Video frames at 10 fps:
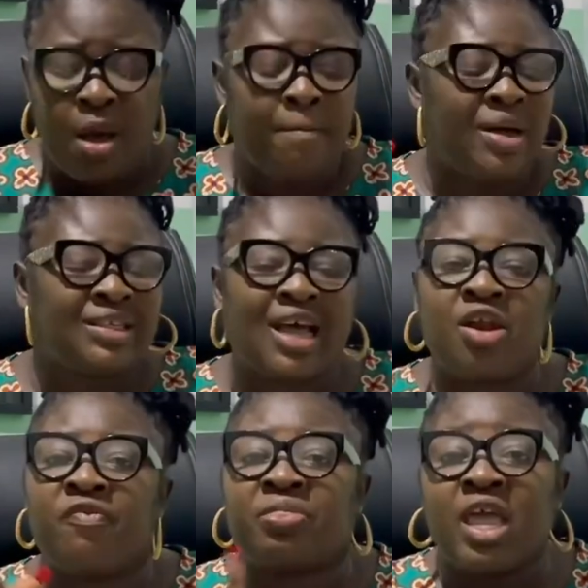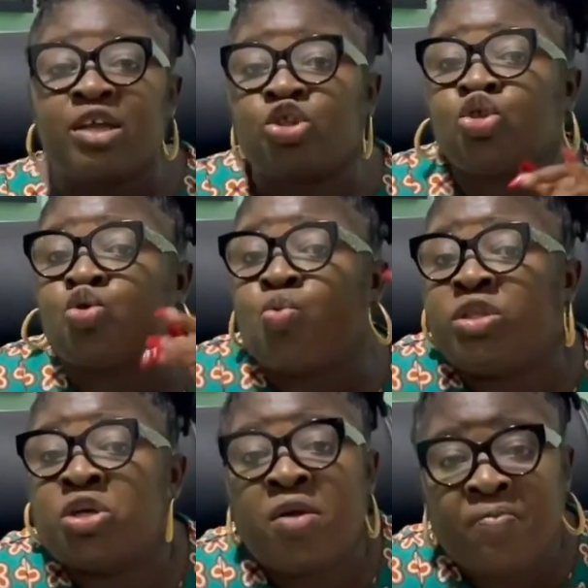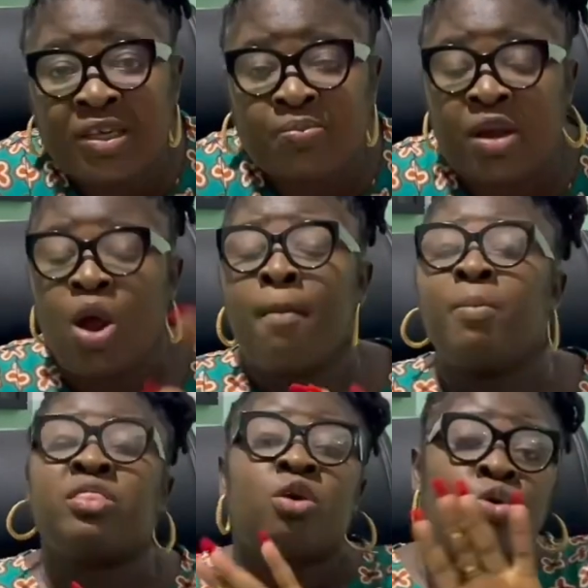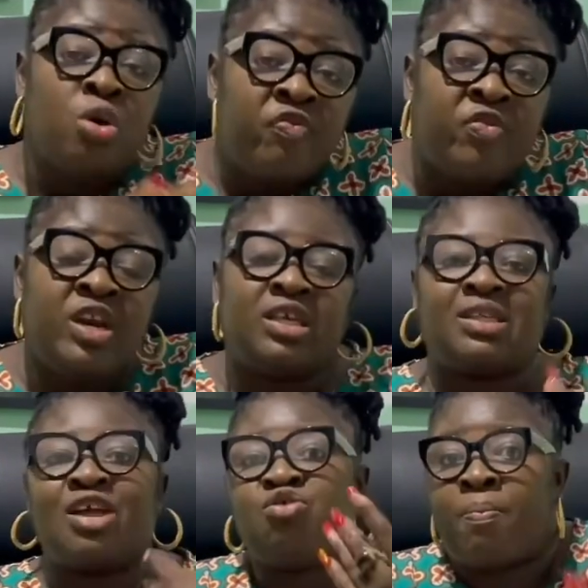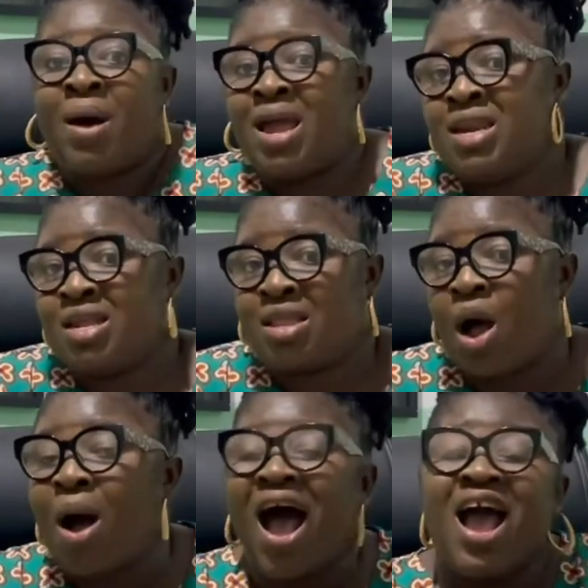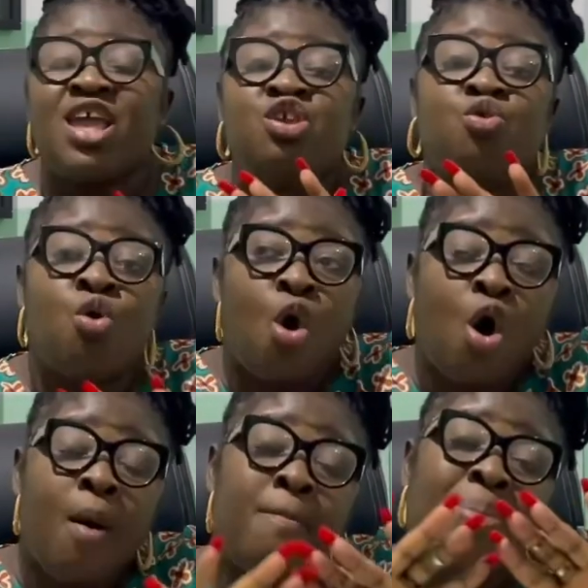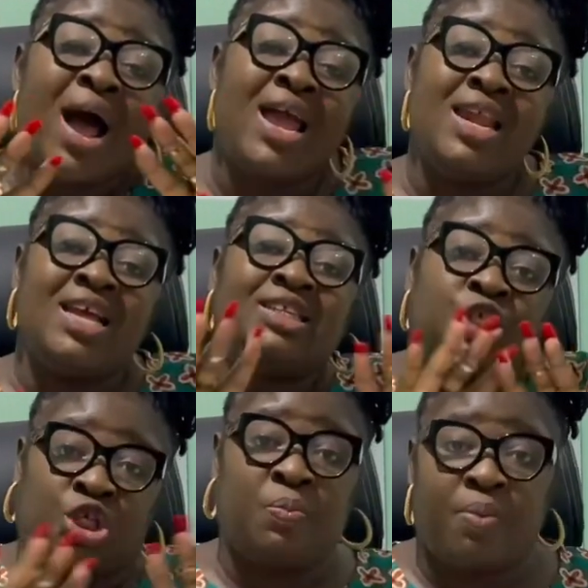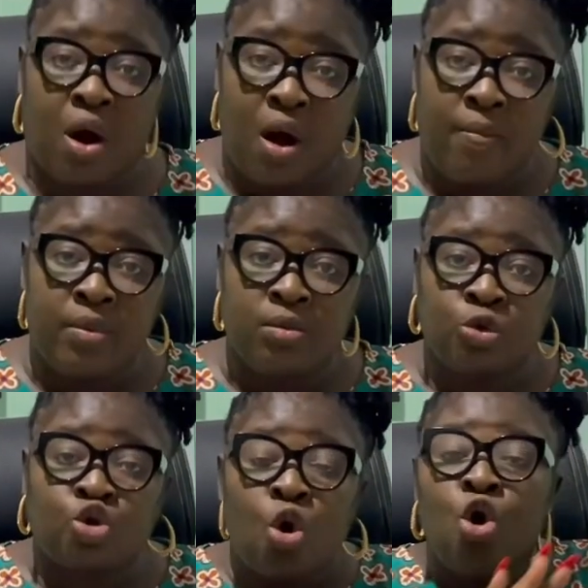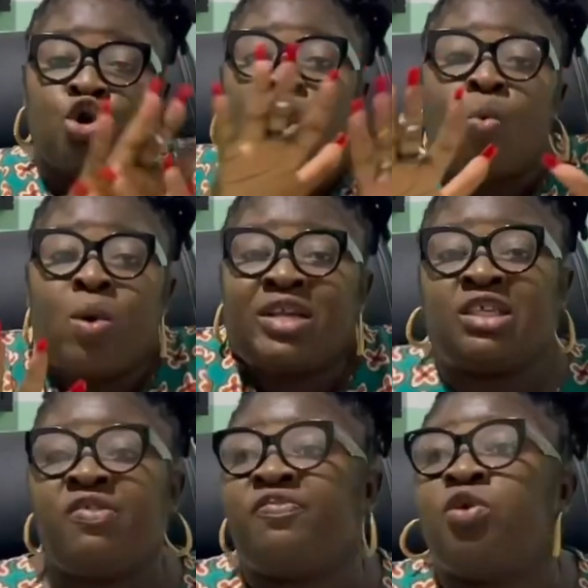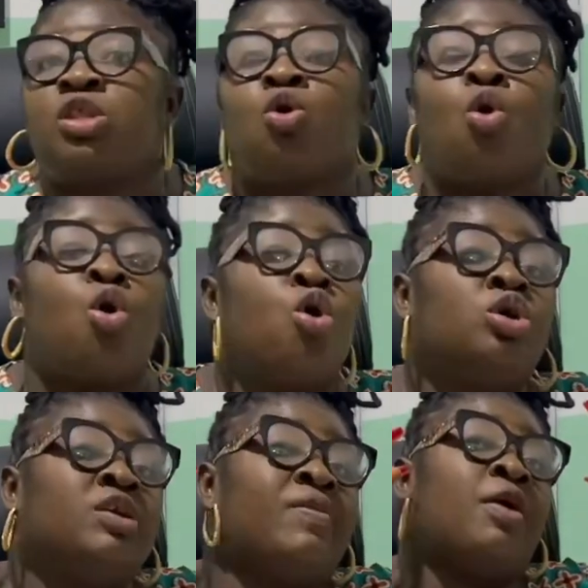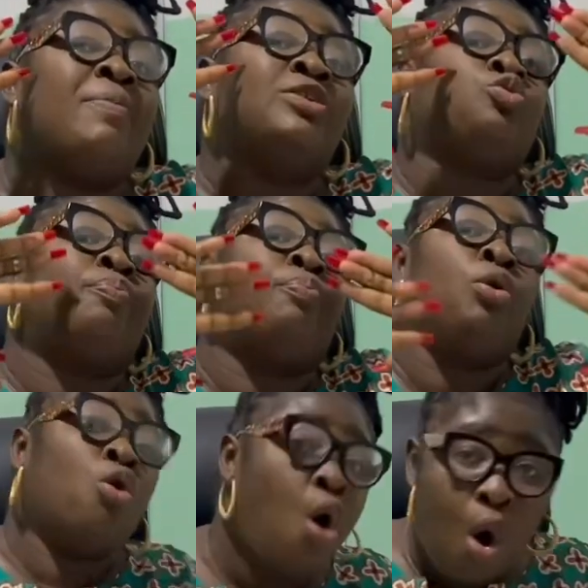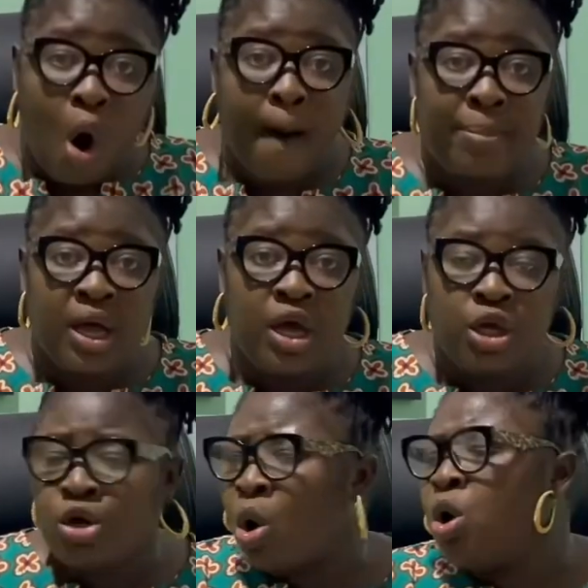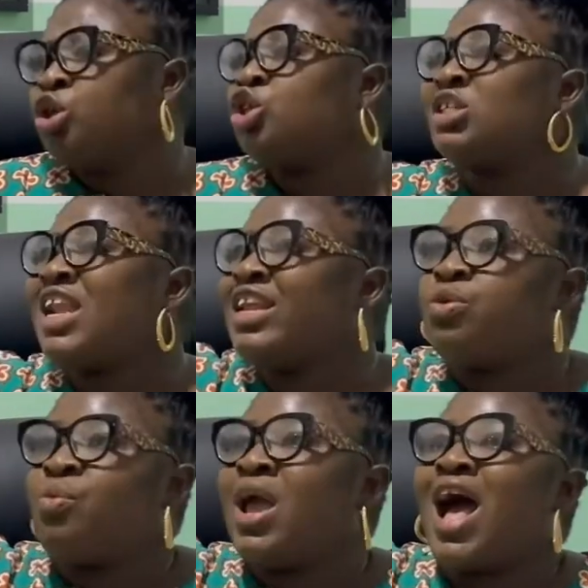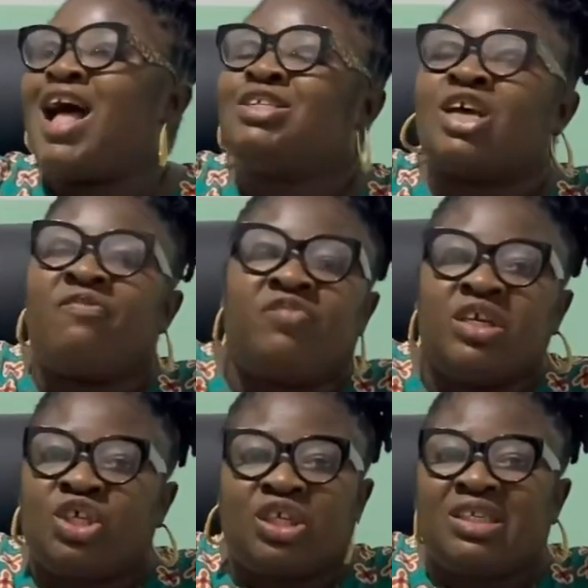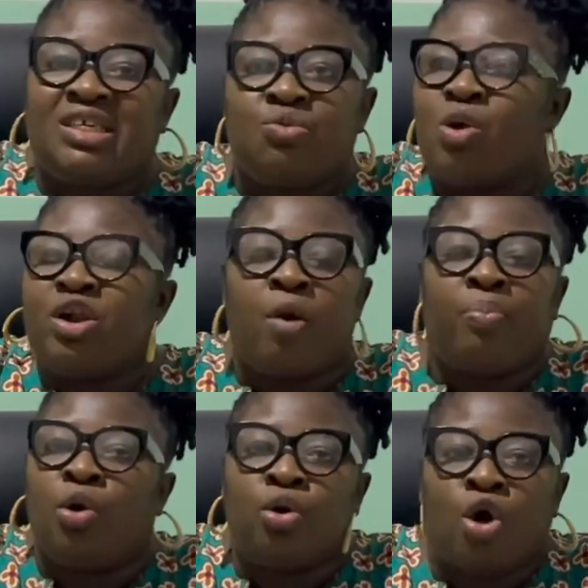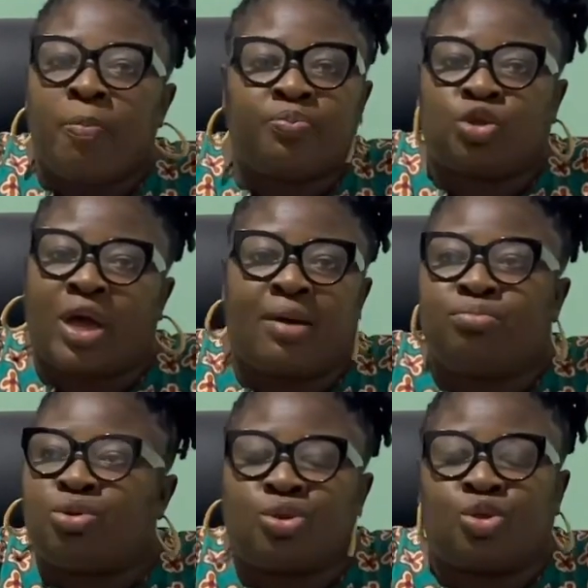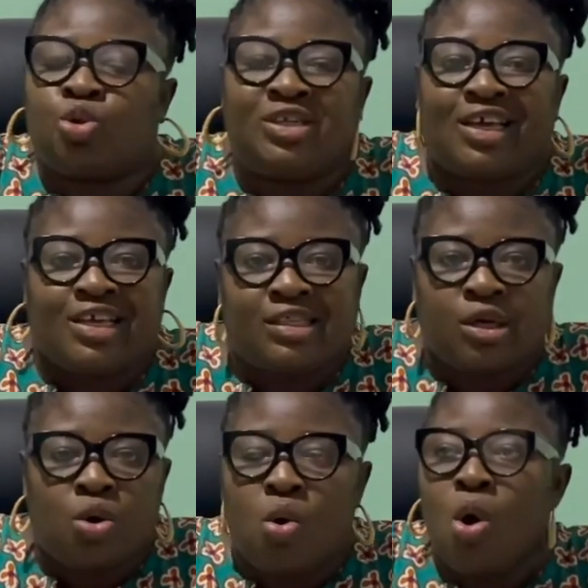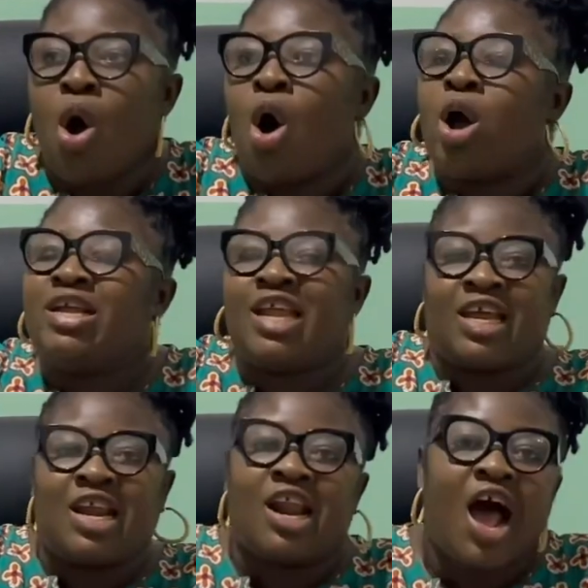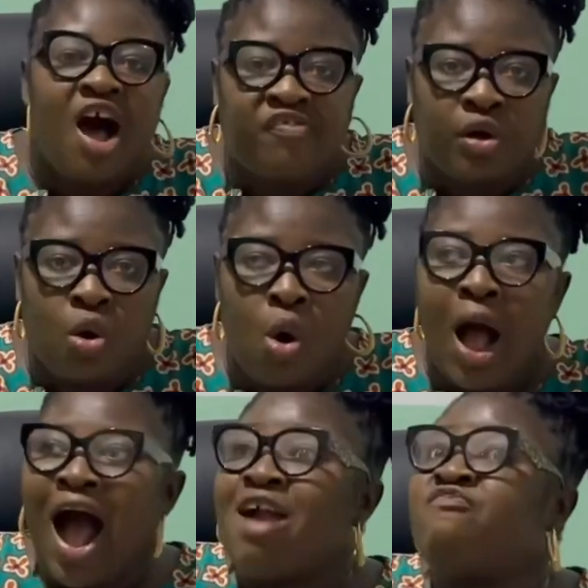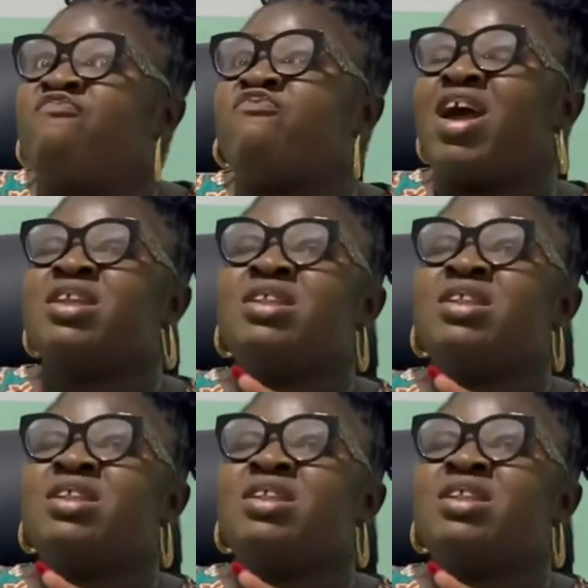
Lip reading: best kind of things to do with your investment. But the good thing is that you're buying it now and you are buying it cheaper. So you're waiting for the old development to blow up, you know, just like the way Aja VGC were not blown up 2 decades ago or a decade and a half ago, and right